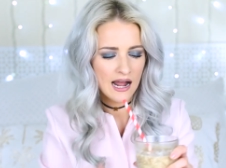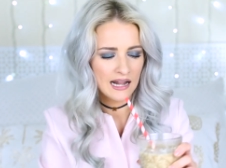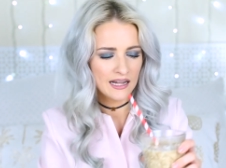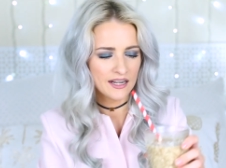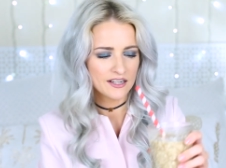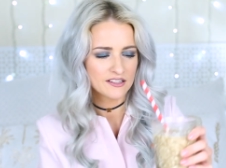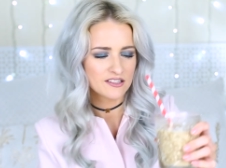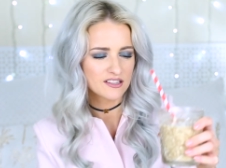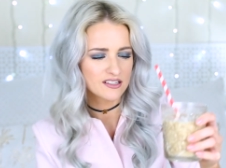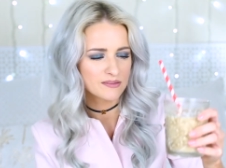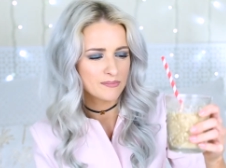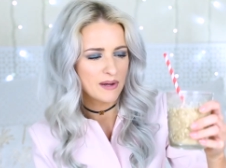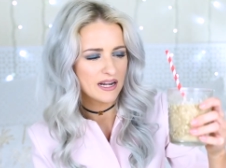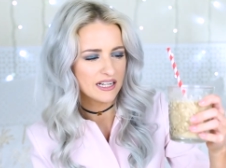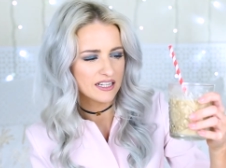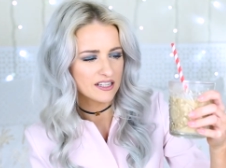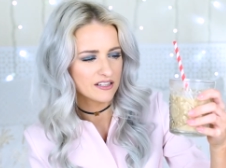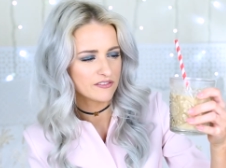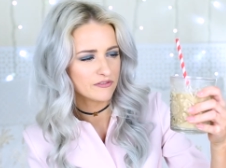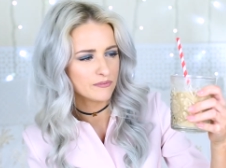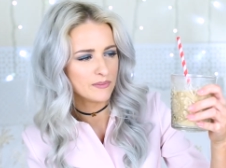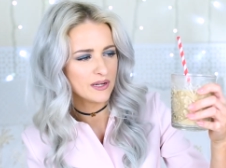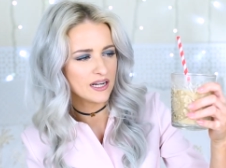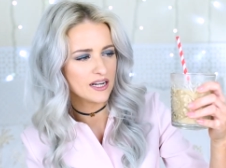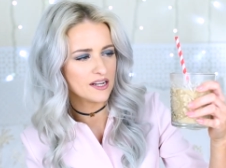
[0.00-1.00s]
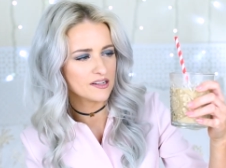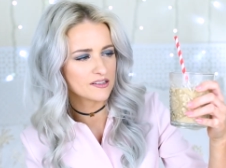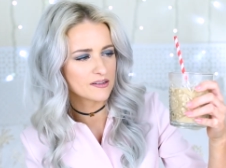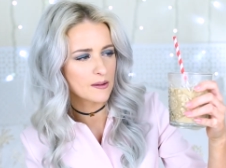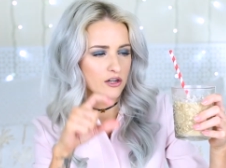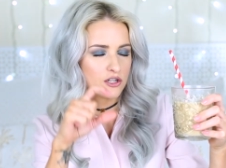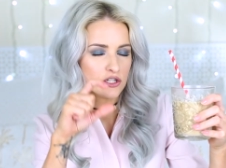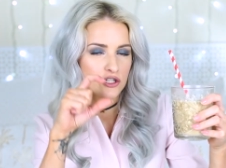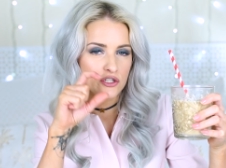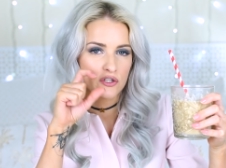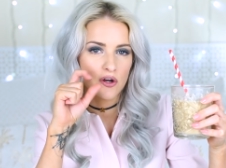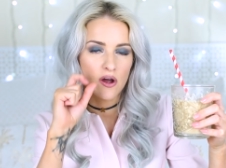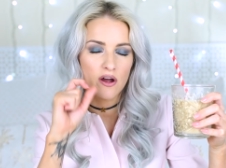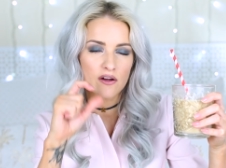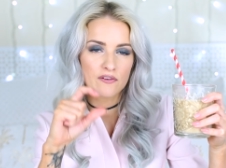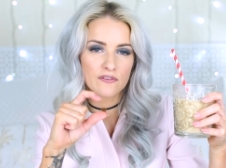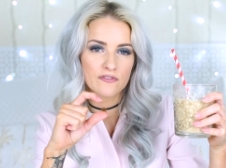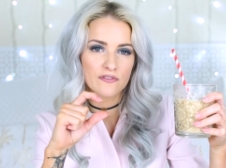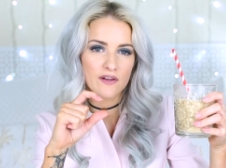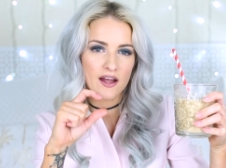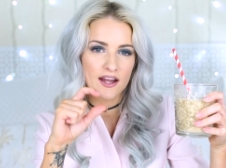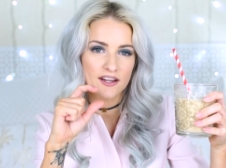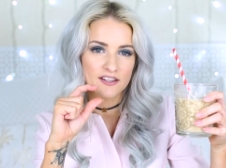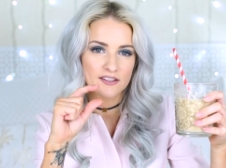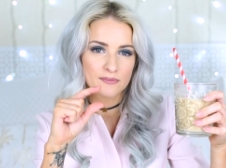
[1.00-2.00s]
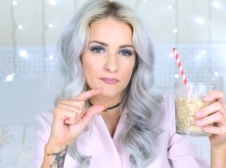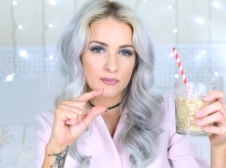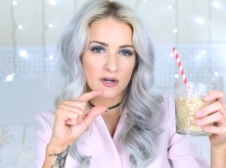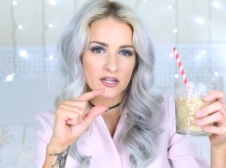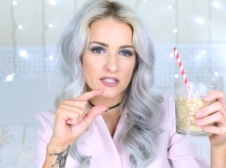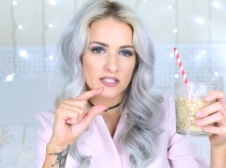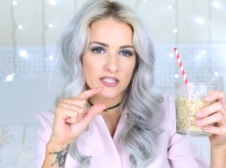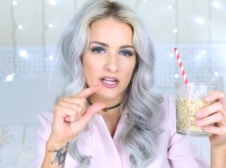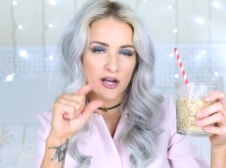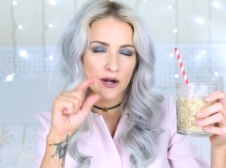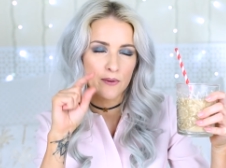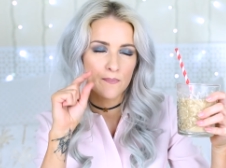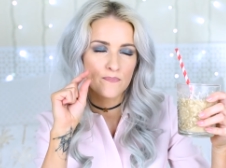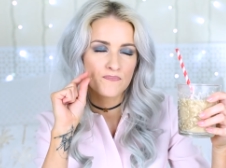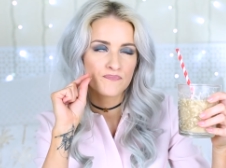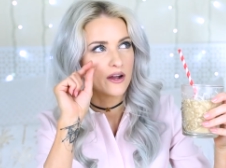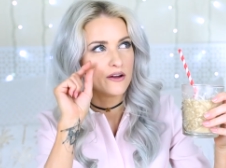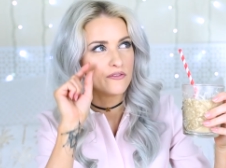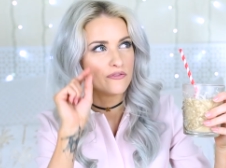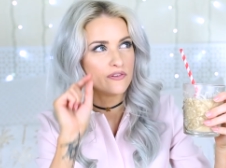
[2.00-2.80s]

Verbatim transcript: Alex just made this for me. It's a shot of espresso,